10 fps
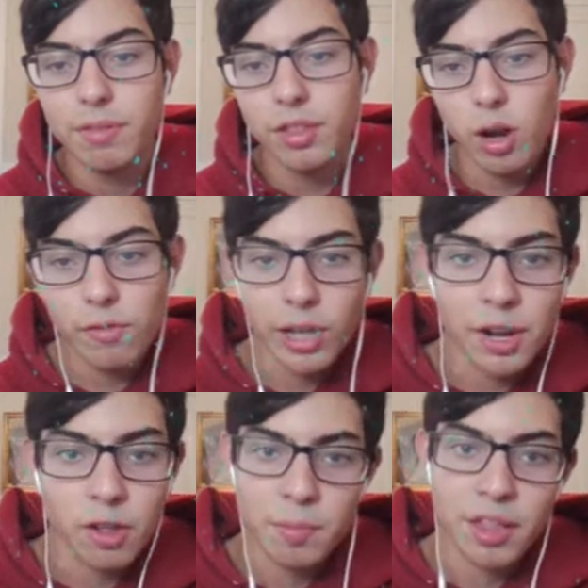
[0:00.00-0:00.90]
Scarf
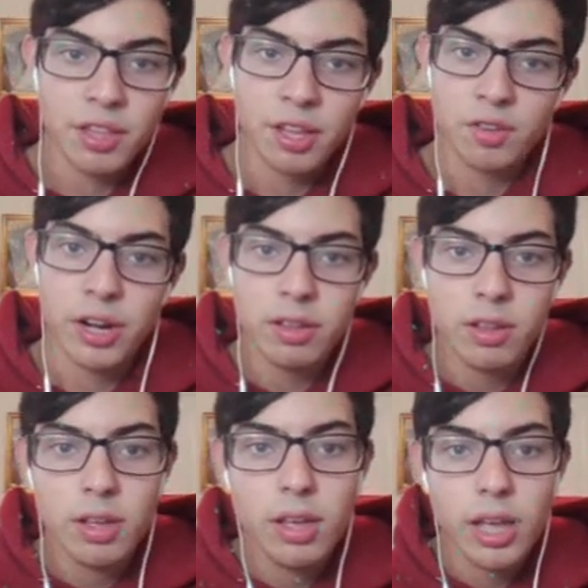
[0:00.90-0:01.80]
Latios makes sense, right?
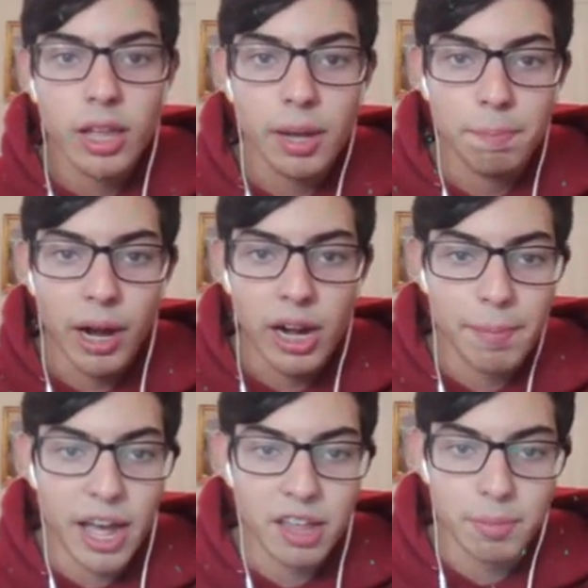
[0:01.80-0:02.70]
It like body
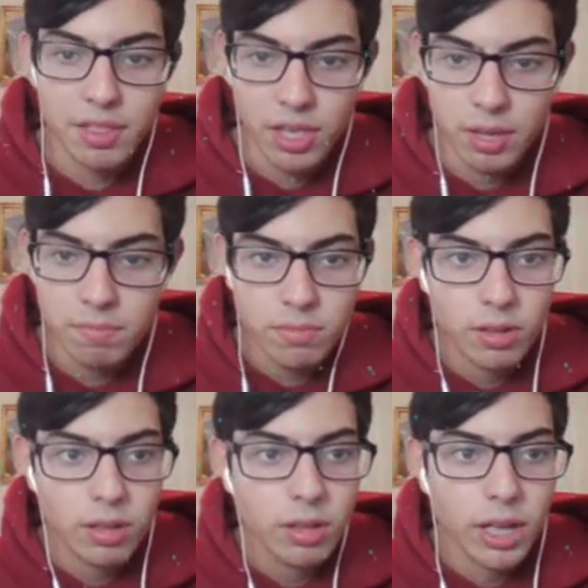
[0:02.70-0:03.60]
bags my team,
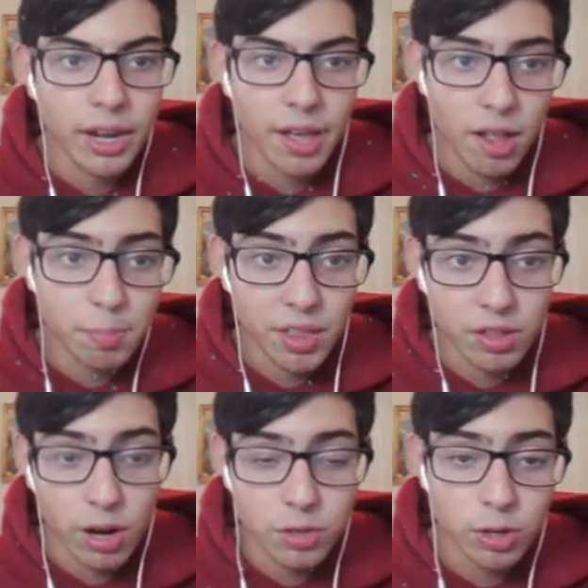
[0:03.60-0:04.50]
and I outspeed
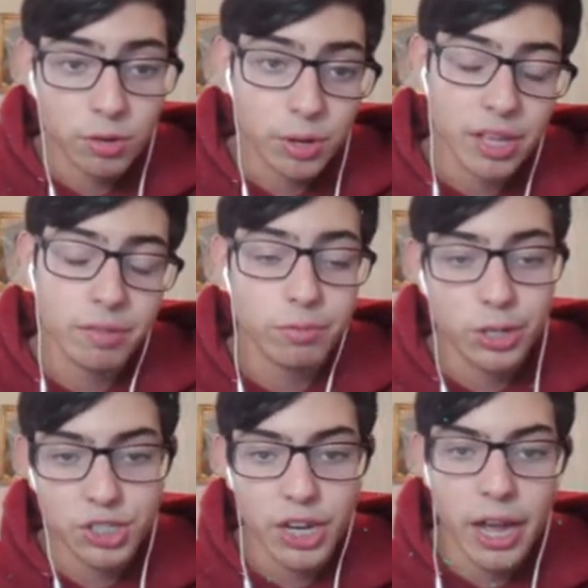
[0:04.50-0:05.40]
Scarf Todoroki,
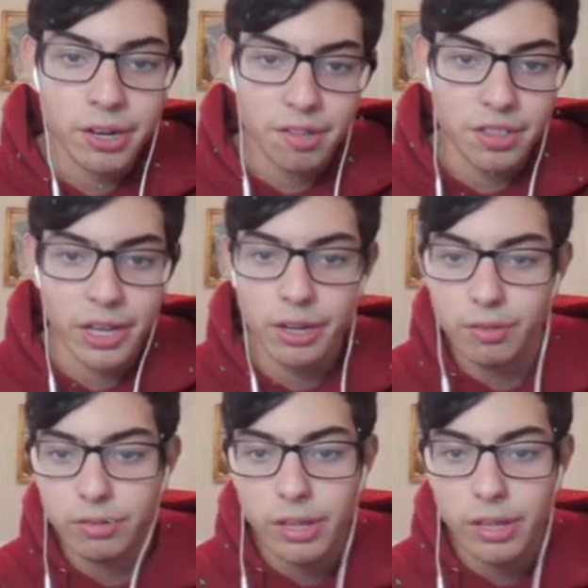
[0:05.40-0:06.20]
which I understand.